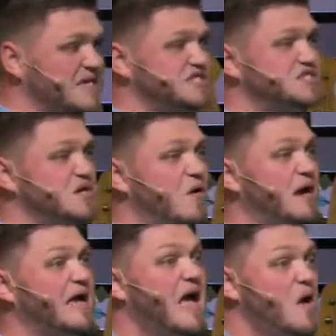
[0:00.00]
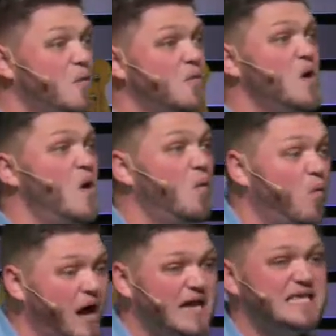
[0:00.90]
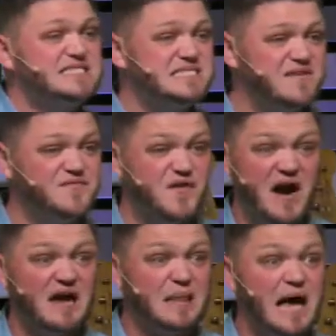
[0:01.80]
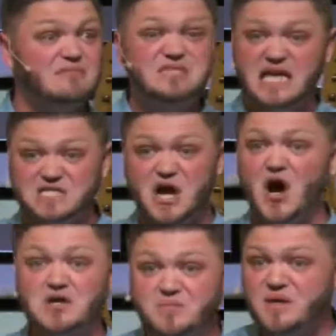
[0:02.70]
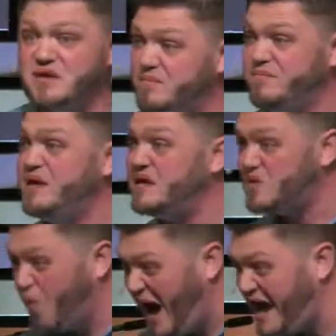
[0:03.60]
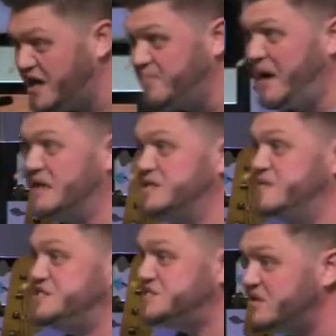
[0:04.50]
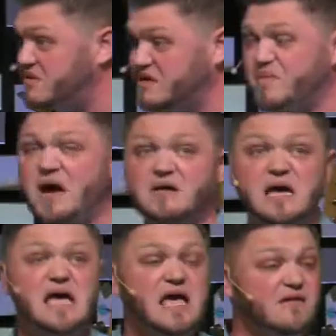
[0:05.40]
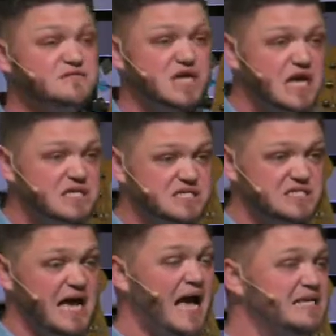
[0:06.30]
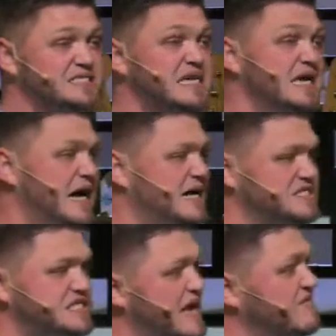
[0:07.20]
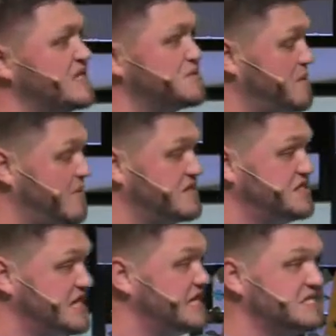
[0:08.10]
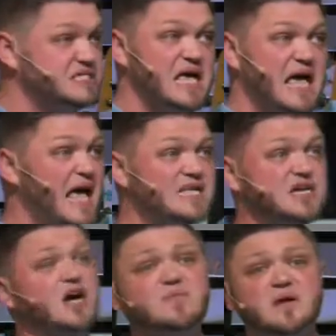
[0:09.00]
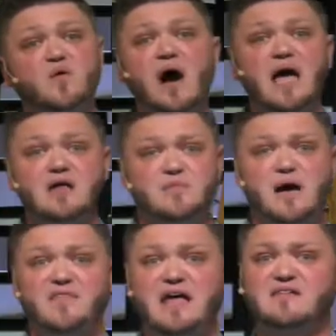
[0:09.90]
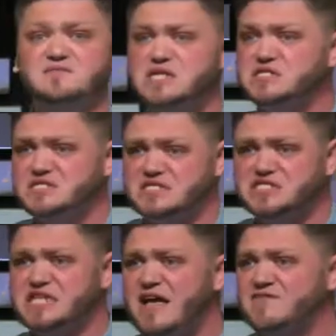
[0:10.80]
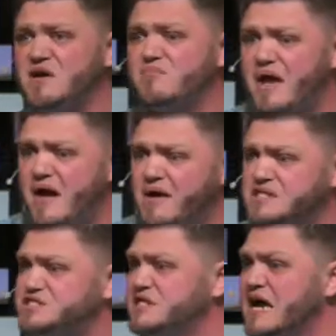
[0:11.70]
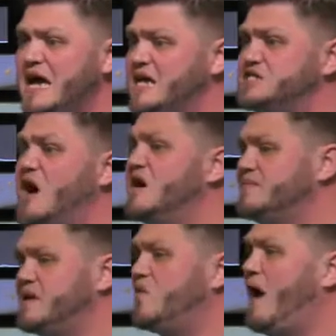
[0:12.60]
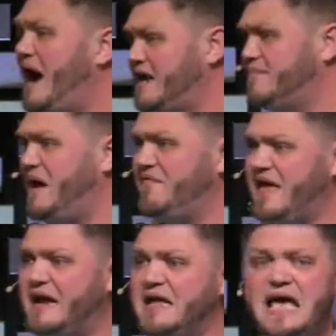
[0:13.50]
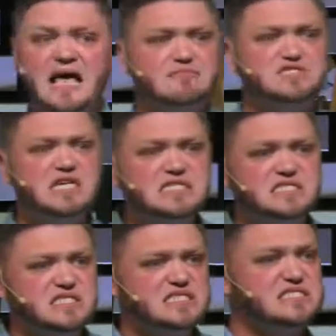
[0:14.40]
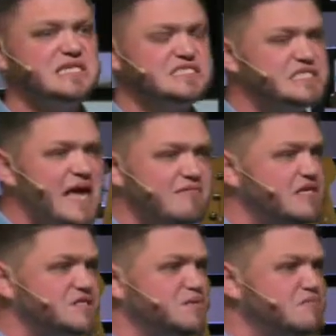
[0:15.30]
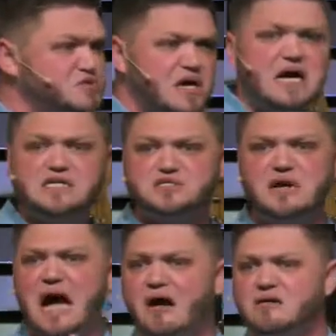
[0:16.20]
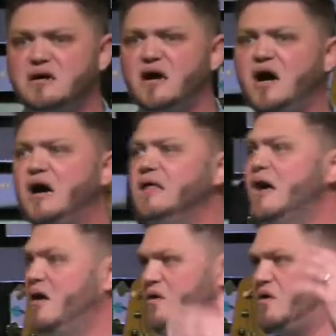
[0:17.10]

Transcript: story, what he's done for our lives, it's hard to be, be quiet about, to be secret about. If Jesus has uh, saved us from our sins, it's hard to be quiet about that. If Jesus has saved our marriage, it's hard to be quiet about that. If Jesus has saved us from drugs or alcohol or